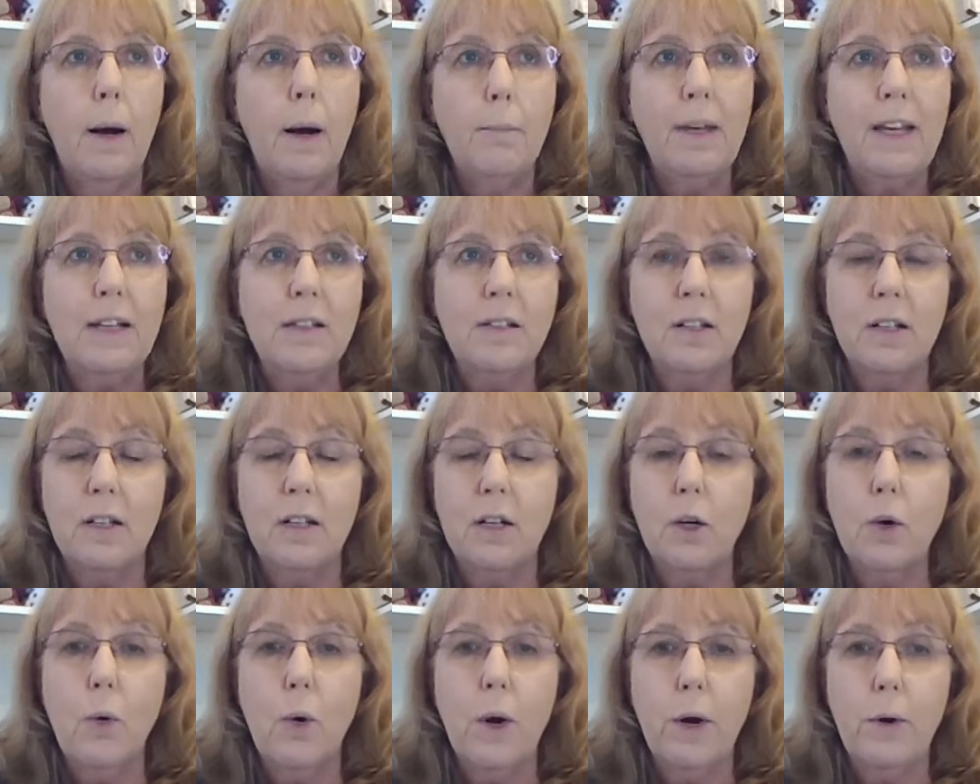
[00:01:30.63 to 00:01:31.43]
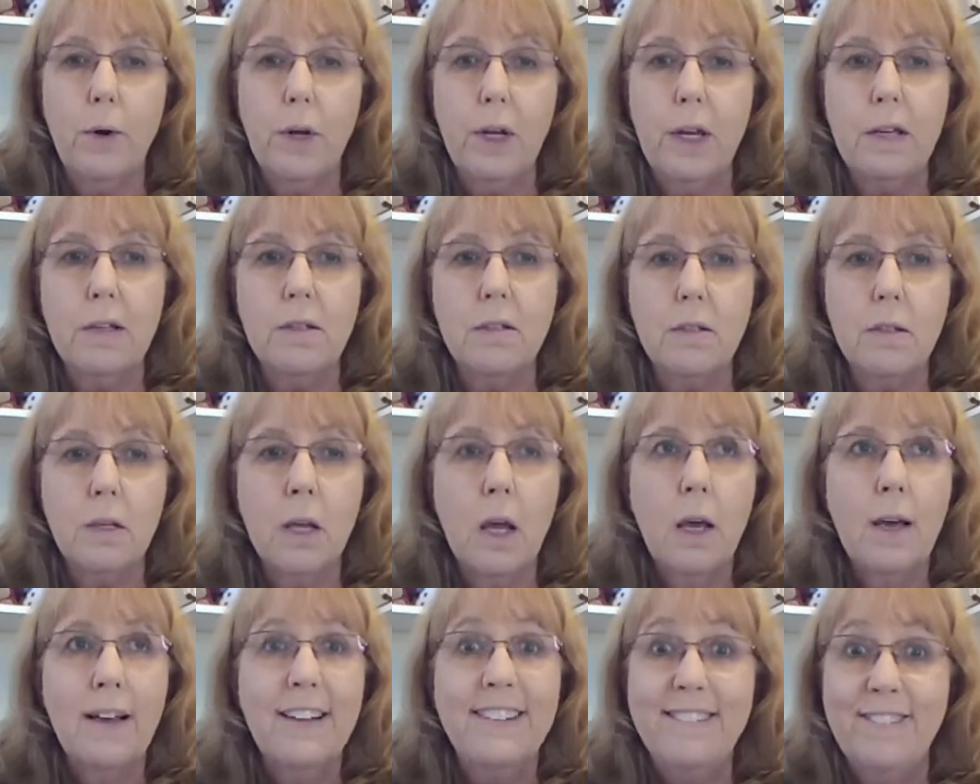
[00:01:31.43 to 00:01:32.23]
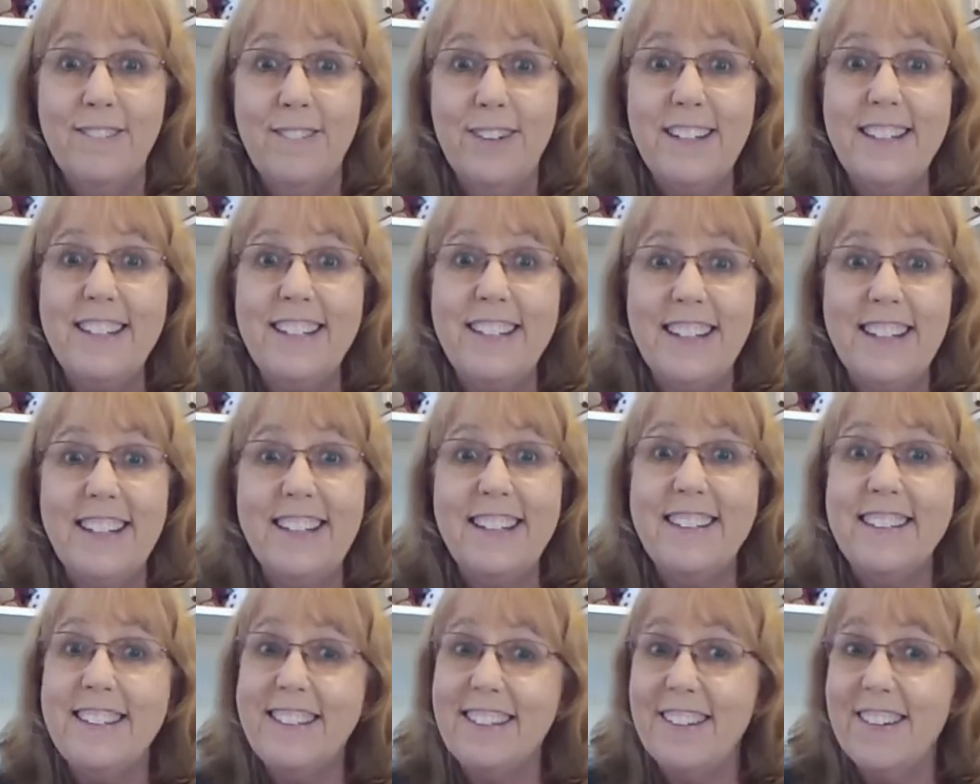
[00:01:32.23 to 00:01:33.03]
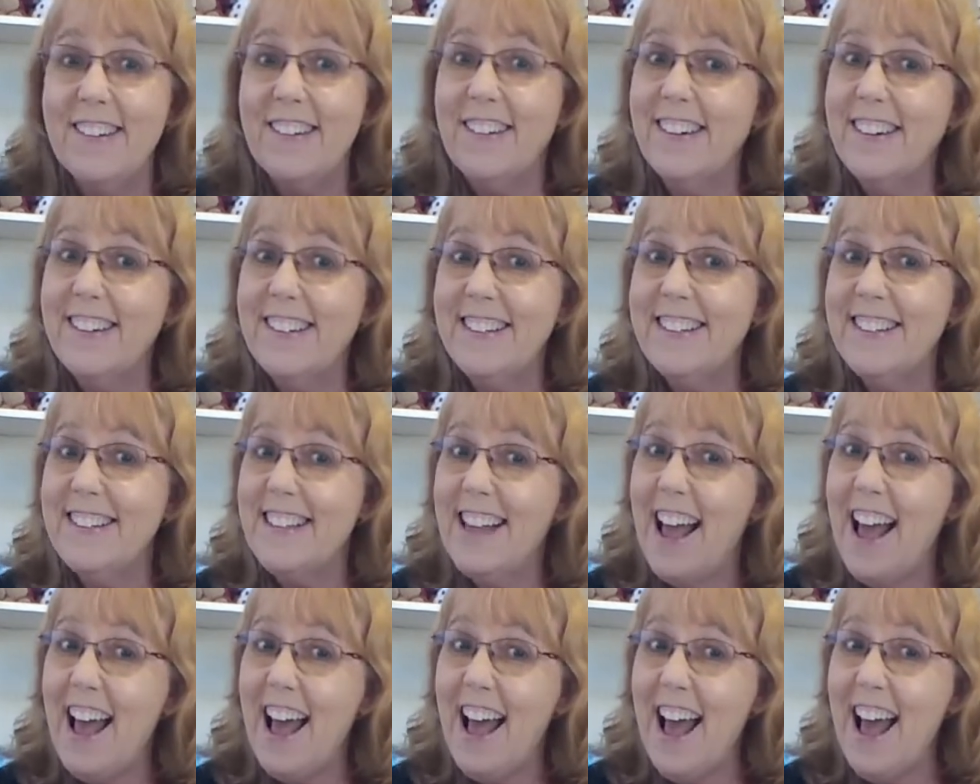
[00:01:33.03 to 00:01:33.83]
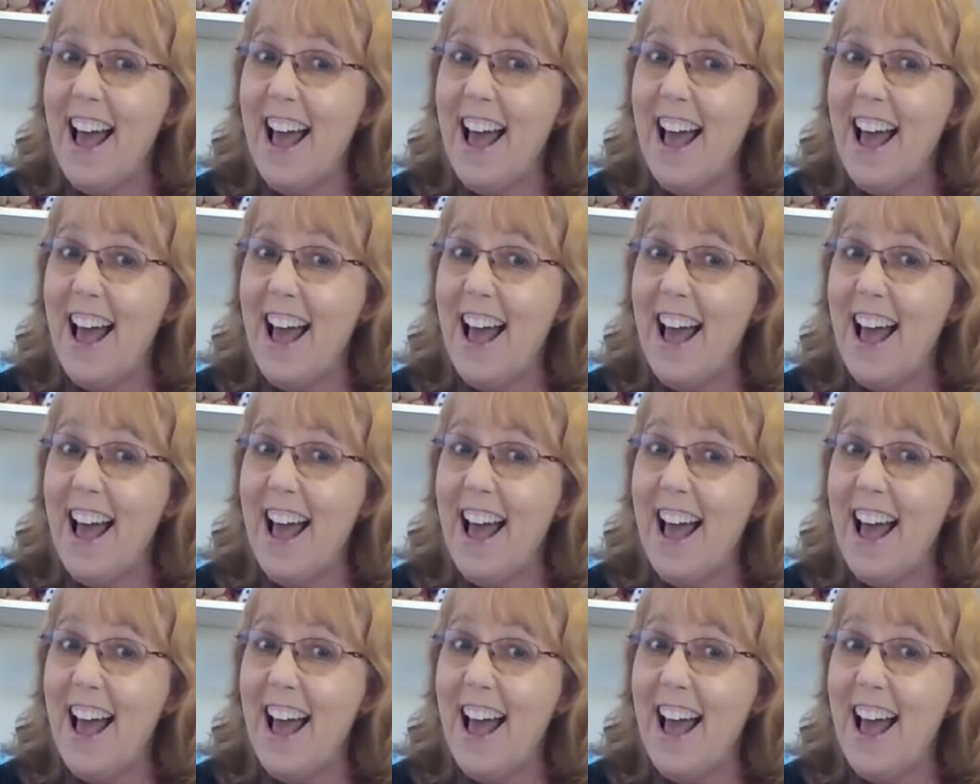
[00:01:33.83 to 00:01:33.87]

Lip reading: It's in Aquarius, which is your sign.